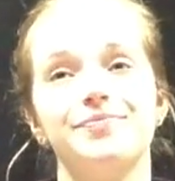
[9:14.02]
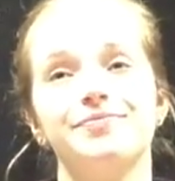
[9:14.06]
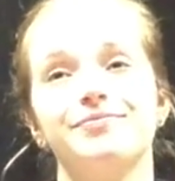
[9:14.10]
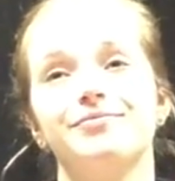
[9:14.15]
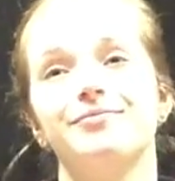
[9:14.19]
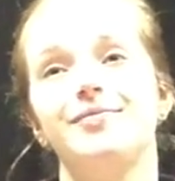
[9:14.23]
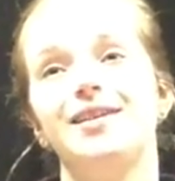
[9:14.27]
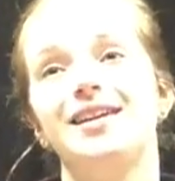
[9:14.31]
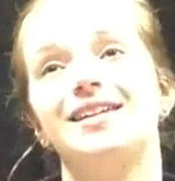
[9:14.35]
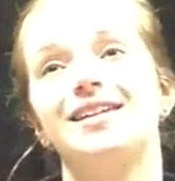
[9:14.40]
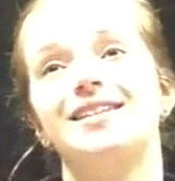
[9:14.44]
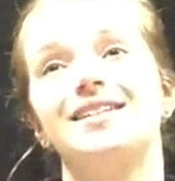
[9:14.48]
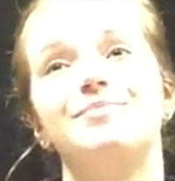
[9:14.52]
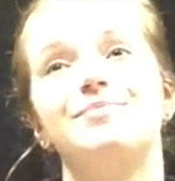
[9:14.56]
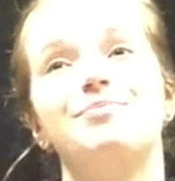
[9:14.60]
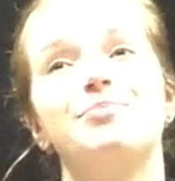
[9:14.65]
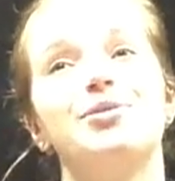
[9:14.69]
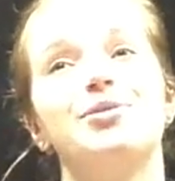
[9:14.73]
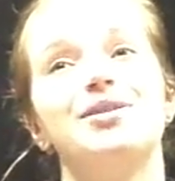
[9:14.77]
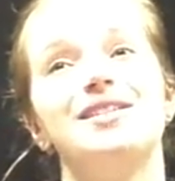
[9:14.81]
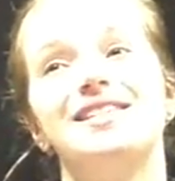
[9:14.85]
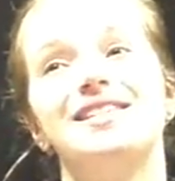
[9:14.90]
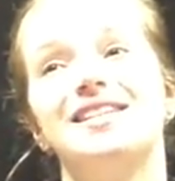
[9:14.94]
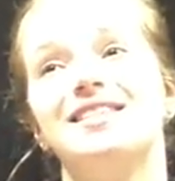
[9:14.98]
Me and
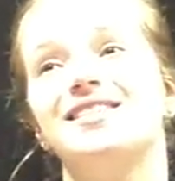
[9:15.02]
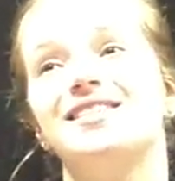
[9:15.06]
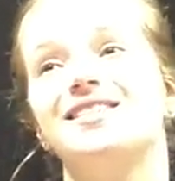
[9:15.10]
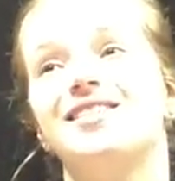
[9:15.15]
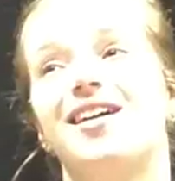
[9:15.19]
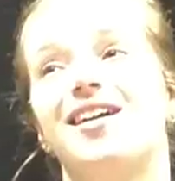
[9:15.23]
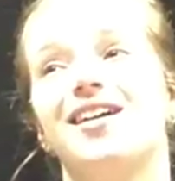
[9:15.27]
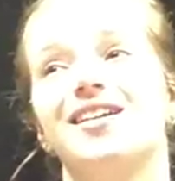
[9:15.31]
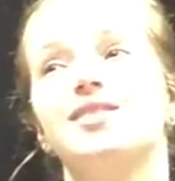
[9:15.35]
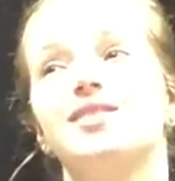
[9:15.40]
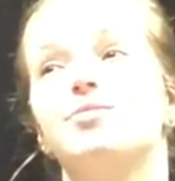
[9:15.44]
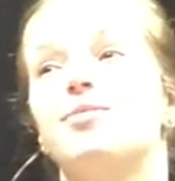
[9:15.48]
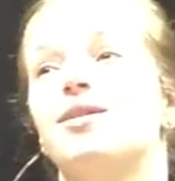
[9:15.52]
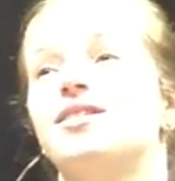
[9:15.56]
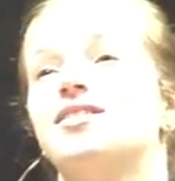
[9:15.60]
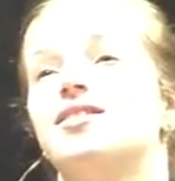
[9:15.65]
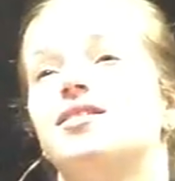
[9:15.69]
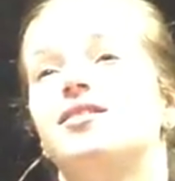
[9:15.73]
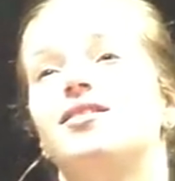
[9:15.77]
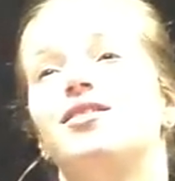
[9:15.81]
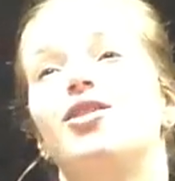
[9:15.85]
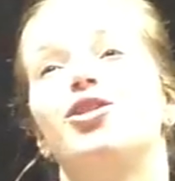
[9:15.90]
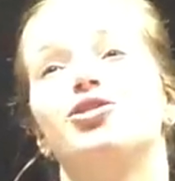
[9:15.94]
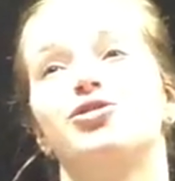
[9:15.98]
Princess Di spent
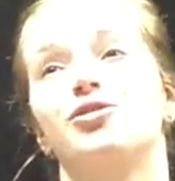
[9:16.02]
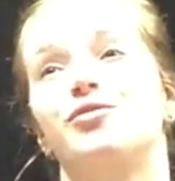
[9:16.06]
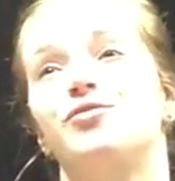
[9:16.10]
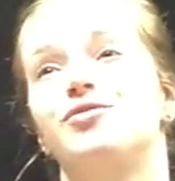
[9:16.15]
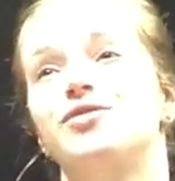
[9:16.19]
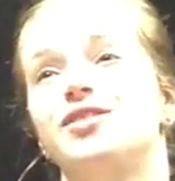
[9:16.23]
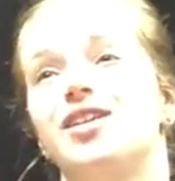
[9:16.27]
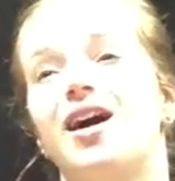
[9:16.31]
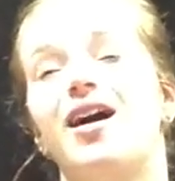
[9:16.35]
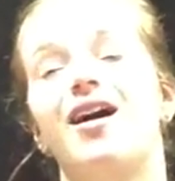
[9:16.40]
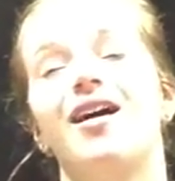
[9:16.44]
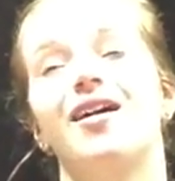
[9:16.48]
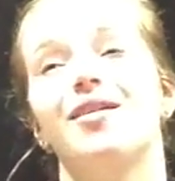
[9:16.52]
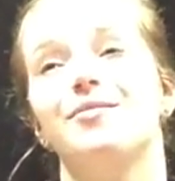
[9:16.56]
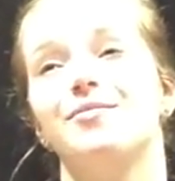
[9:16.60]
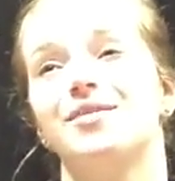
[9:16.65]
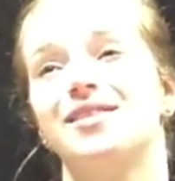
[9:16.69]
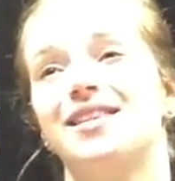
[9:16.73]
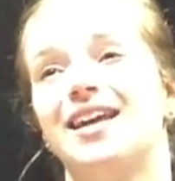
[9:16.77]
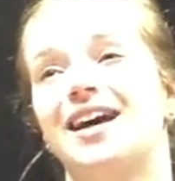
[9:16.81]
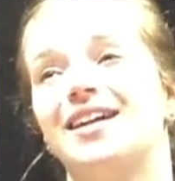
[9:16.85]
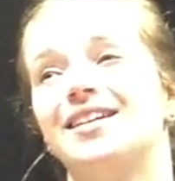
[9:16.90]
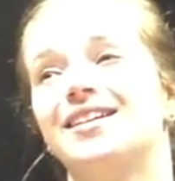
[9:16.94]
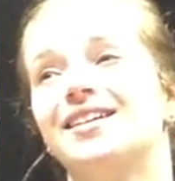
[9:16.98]
a lot of time in
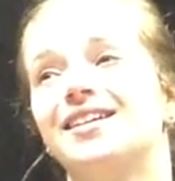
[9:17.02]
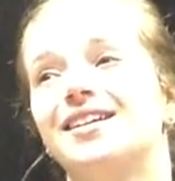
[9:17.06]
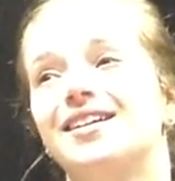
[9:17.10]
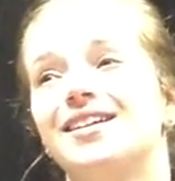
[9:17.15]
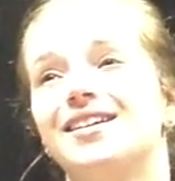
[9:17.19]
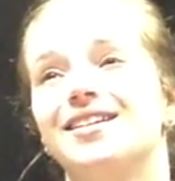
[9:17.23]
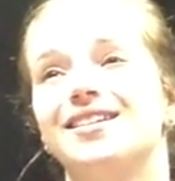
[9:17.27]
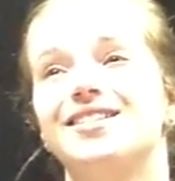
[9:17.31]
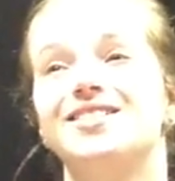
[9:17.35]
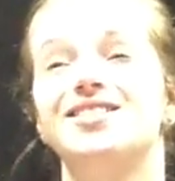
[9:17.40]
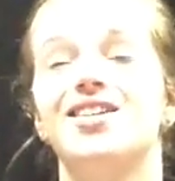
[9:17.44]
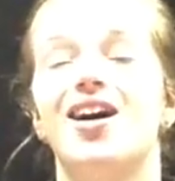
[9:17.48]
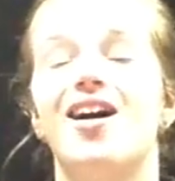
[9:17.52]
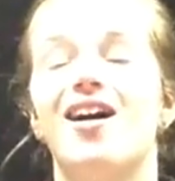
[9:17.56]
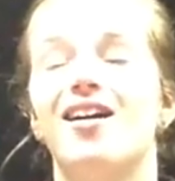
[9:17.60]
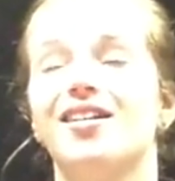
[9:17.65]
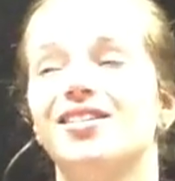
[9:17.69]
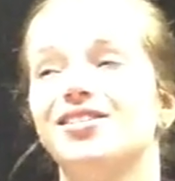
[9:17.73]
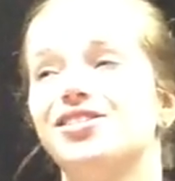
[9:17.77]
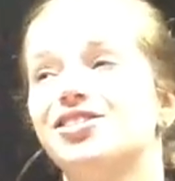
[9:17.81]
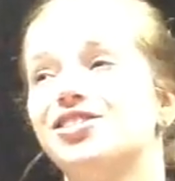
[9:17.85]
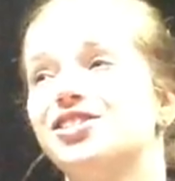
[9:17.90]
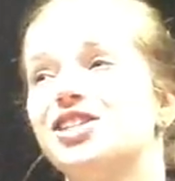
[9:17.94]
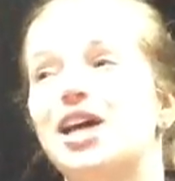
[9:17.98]
that dark
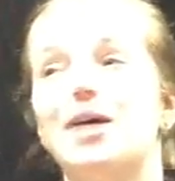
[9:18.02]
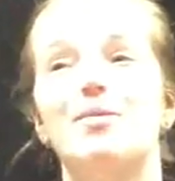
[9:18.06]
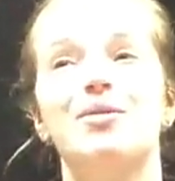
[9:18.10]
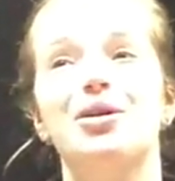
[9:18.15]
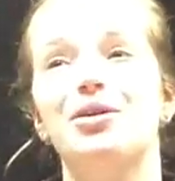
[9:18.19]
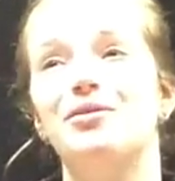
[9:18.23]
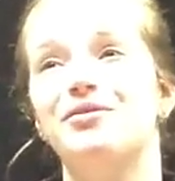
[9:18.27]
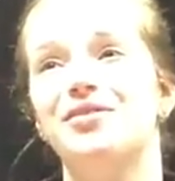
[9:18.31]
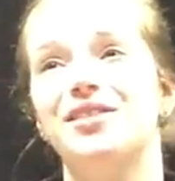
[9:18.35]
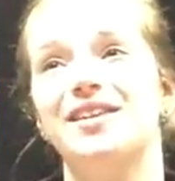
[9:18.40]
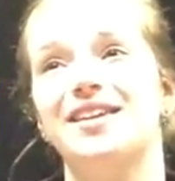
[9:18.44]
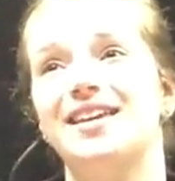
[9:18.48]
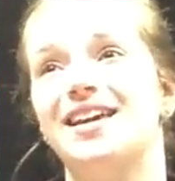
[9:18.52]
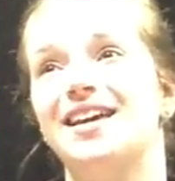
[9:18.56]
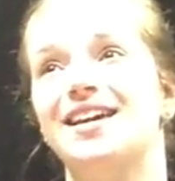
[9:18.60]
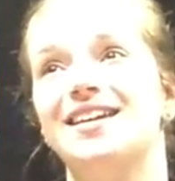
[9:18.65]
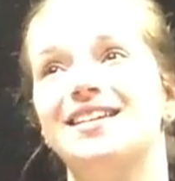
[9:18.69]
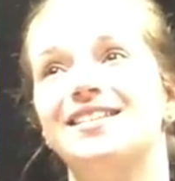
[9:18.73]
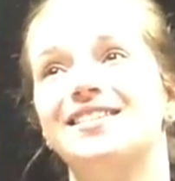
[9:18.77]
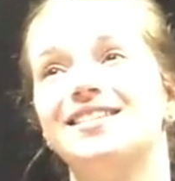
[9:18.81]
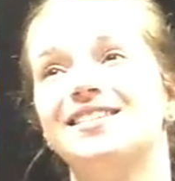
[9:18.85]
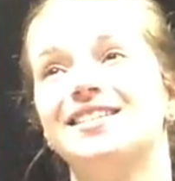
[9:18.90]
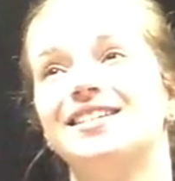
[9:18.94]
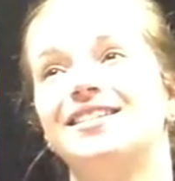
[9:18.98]
shower over the
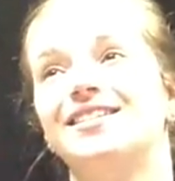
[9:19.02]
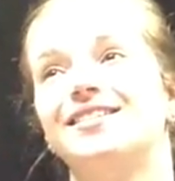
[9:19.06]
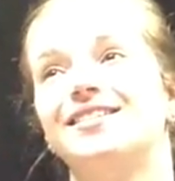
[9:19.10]
years.